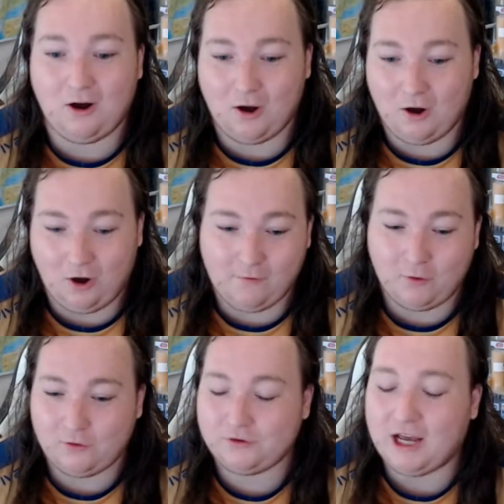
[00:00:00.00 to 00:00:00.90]
of
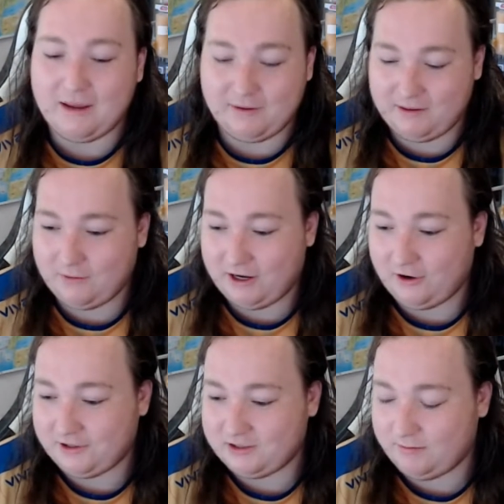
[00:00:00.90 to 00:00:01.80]
all time, in my
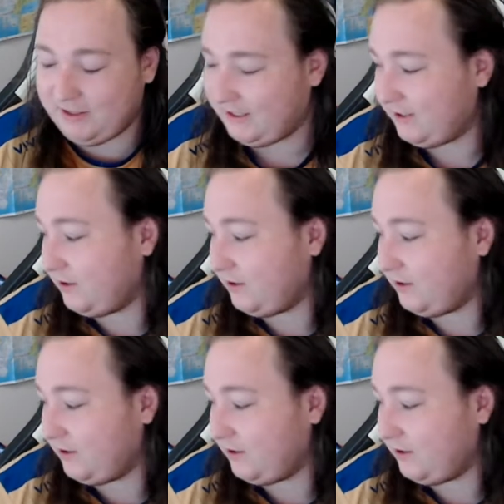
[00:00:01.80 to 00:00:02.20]
honest opinion.